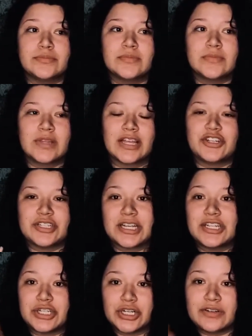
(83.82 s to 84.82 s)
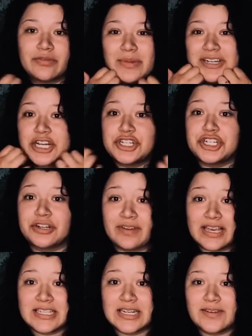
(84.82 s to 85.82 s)
like just like dirt from like touching your
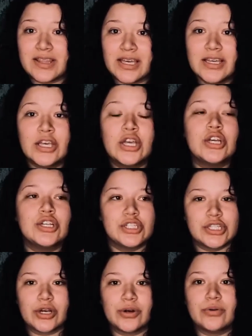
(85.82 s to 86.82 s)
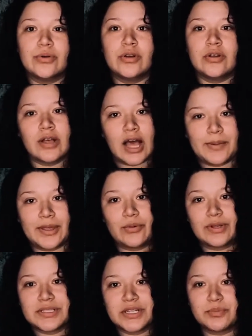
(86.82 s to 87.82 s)
face and everything. So I mean,
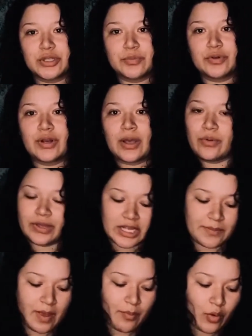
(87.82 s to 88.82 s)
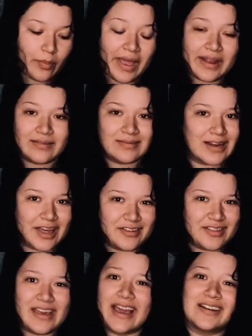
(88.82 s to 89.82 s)
once in a blue moon I will get a pimple, but other
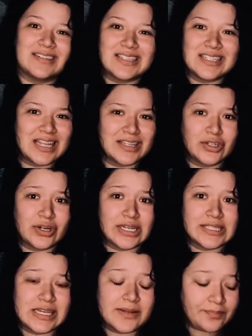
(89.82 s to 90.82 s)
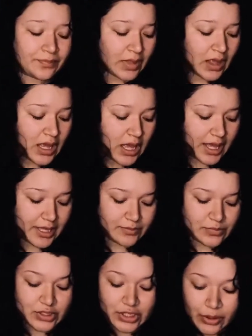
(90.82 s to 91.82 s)
than that, it's nothing crazy.
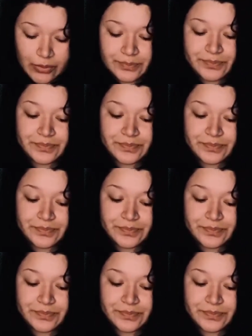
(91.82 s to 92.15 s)
So